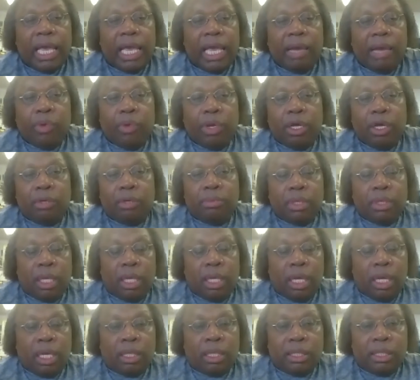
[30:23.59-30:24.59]
And we're
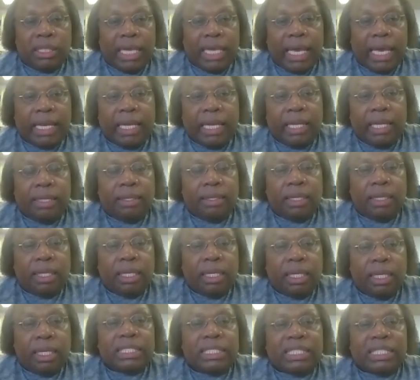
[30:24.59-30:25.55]
getting